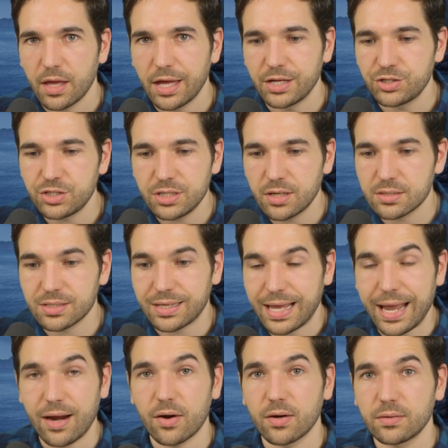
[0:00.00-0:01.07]
And she doesn't
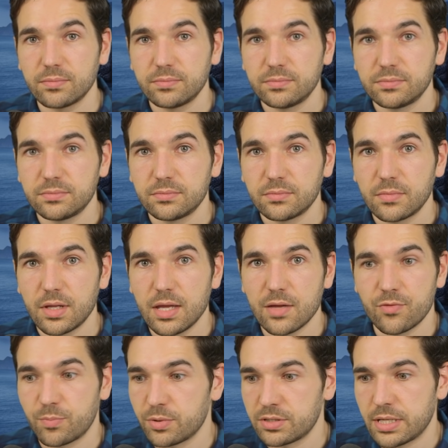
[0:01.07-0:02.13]
care
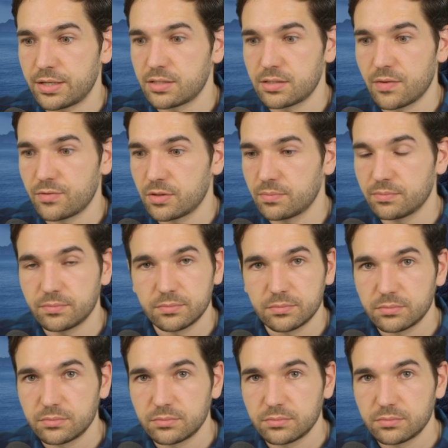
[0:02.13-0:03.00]
if a percentage of them